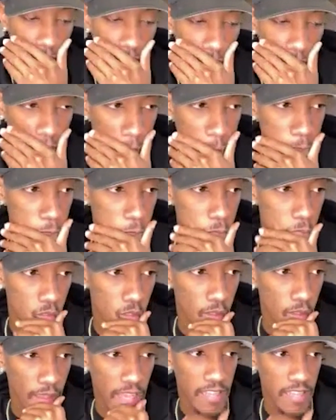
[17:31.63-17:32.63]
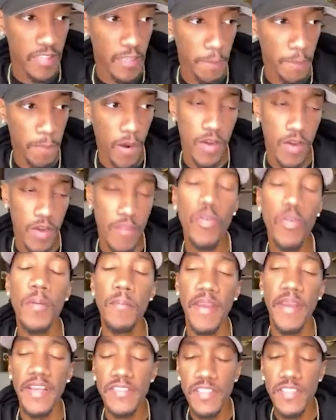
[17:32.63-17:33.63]
I mean, I think part of what
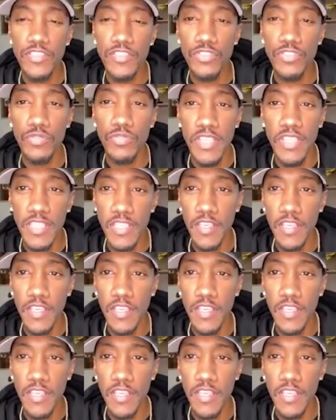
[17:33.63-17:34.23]
makes us unique